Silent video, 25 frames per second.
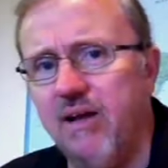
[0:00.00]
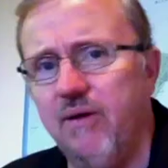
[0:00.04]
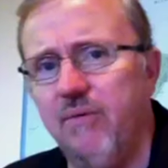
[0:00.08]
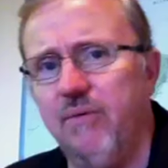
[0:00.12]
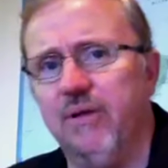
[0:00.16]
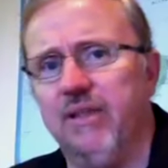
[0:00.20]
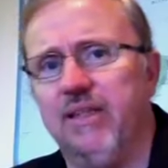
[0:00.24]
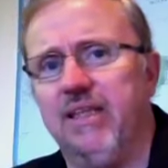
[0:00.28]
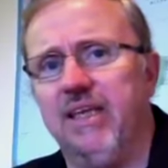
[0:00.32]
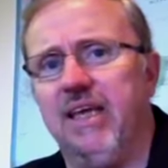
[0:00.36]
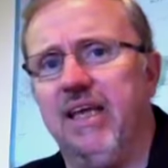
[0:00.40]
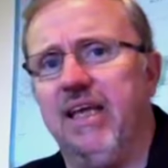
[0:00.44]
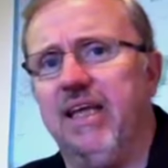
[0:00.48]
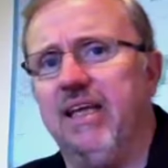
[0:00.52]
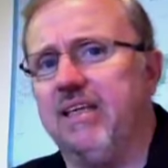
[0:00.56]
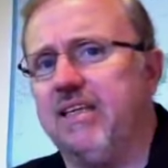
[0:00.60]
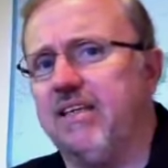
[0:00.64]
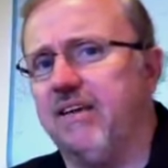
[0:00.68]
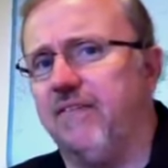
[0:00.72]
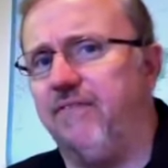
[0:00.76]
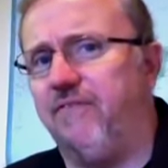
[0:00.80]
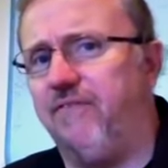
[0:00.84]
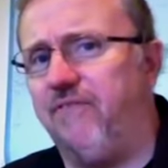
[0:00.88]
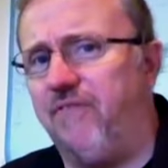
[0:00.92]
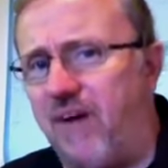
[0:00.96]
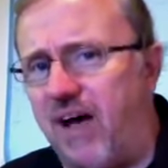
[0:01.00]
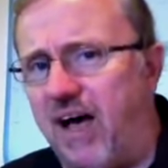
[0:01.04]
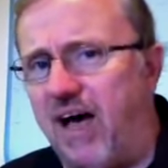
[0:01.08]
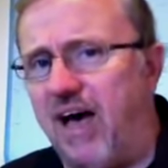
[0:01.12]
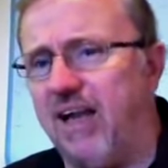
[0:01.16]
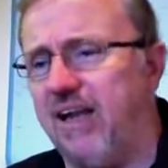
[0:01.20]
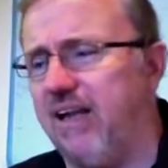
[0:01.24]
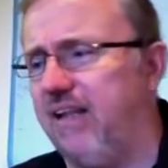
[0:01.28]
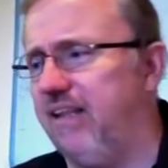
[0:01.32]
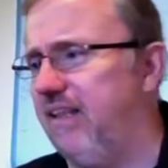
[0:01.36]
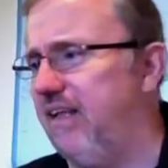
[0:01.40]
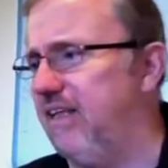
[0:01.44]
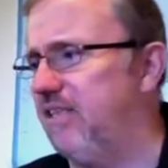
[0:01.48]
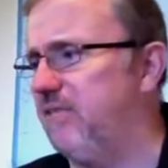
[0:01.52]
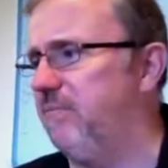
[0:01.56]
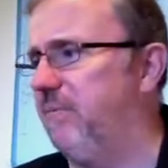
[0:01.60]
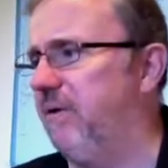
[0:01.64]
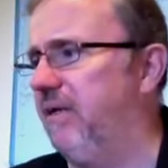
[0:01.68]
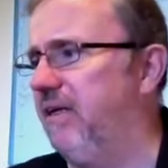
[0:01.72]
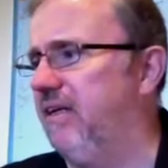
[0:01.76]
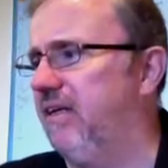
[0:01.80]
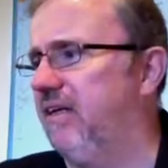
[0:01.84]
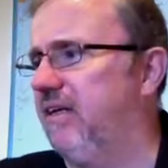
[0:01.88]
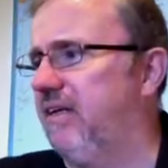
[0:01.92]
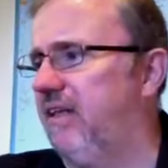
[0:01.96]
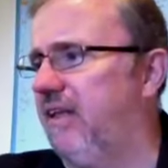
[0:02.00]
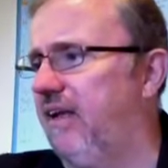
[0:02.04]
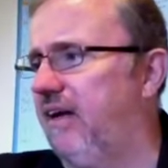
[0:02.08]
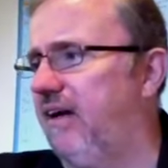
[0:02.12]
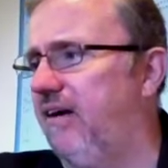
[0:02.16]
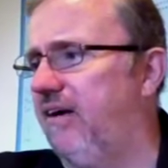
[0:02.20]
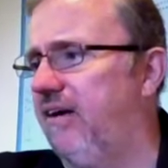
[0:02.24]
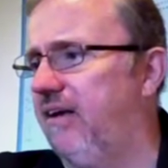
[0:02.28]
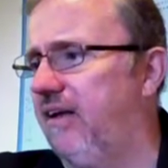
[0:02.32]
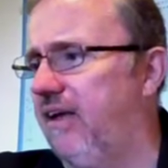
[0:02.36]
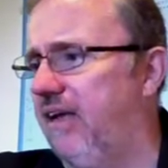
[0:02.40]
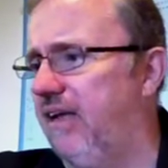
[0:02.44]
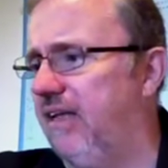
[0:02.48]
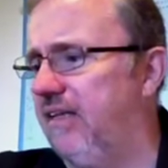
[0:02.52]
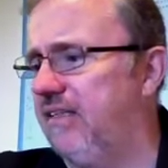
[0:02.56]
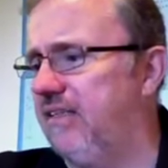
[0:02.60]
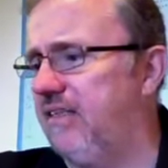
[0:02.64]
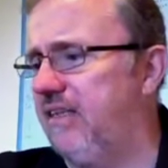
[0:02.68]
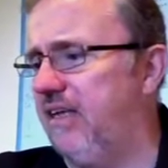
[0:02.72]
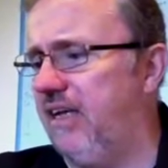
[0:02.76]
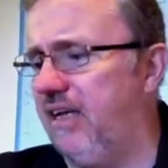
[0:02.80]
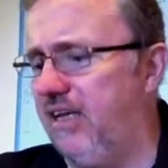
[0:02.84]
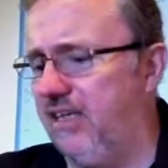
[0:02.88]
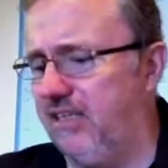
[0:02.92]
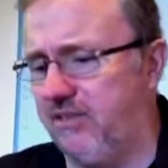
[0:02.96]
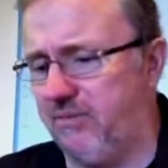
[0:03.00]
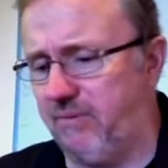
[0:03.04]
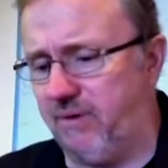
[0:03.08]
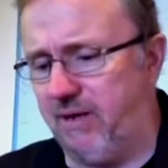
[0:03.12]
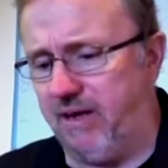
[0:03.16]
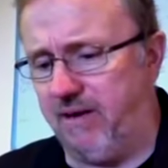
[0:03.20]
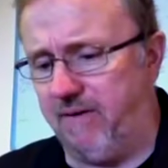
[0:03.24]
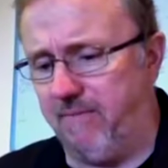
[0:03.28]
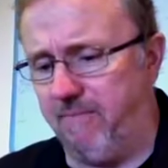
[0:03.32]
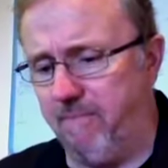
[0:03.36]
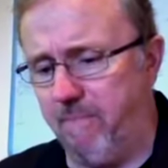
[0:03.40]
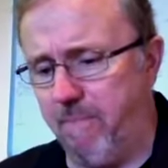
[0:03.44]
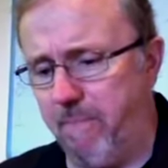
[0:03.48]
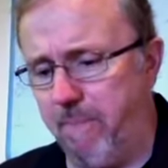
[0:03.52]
with the intifada that's been declared against Israel.